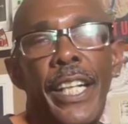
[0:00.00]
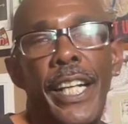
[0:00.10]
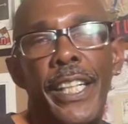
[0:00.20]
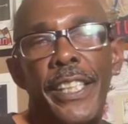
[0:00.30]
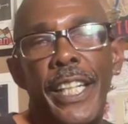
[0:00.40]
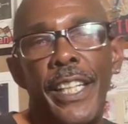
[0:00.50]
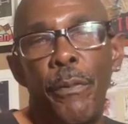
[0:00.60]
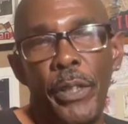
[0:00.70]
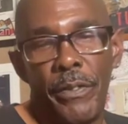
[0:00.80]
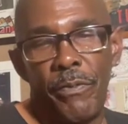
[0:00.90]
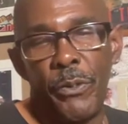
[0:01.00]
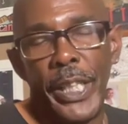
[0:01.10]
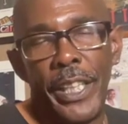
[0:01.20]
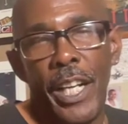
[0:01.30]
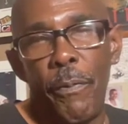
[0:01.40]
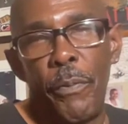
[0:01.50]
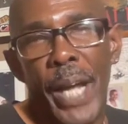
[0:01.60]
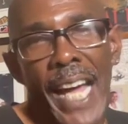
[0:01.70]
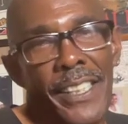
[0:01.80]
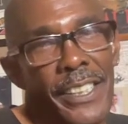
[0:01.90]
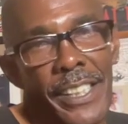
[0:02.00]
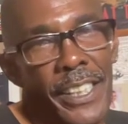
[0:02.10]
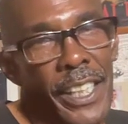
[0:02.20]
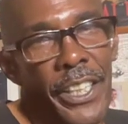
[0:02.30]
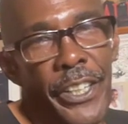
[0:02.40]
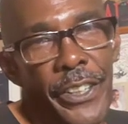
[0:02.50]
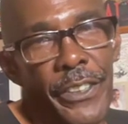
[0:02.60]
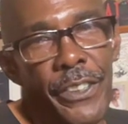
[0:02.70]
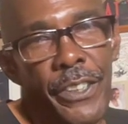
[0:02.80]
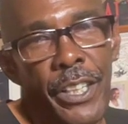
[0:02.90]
and then I'm gonna read a couple passages in here,